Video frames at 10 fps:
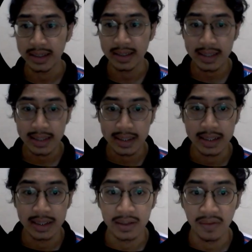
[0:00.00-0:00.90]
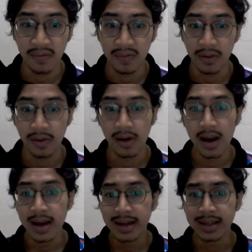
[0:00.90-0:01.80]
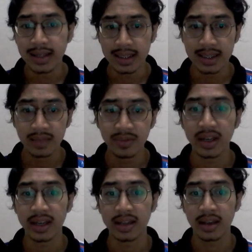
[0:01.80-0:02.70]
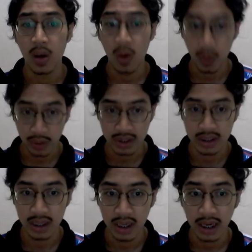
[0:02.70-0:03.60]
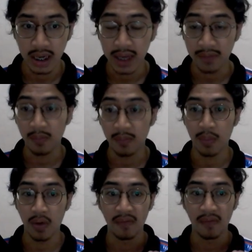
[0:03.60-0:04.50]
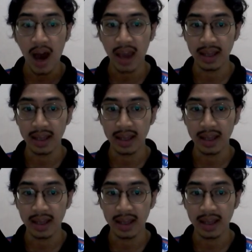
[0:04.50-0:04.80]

engineered for the simulate loads. It provides